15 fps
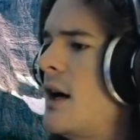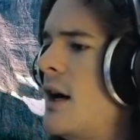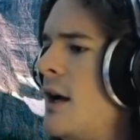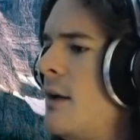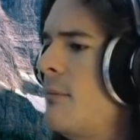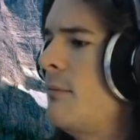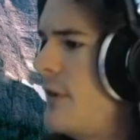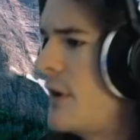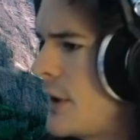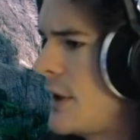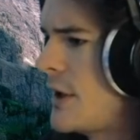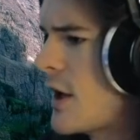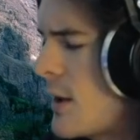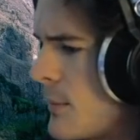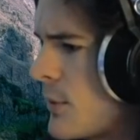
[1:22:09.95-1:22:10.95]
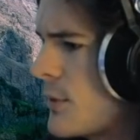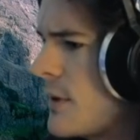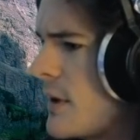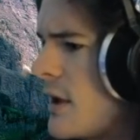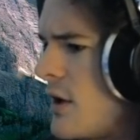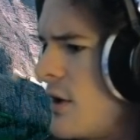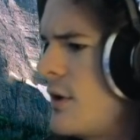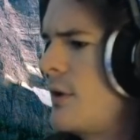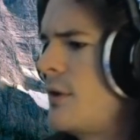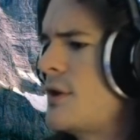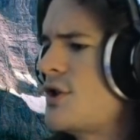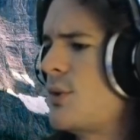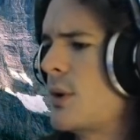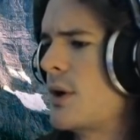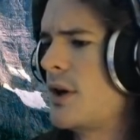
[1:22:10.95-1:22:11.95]
I am very humbled and honored
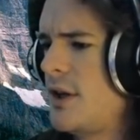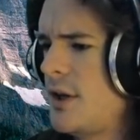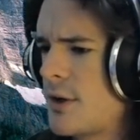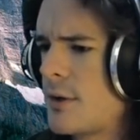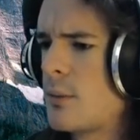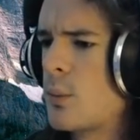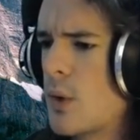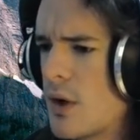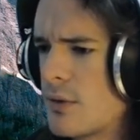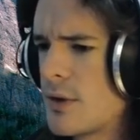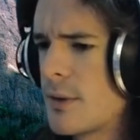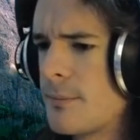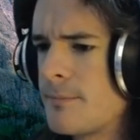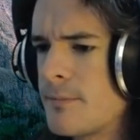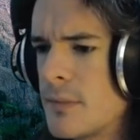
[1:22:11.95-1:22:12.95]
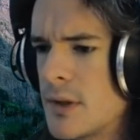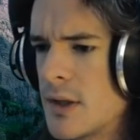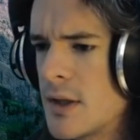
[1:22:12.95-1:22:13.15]
that you are here. Welcome.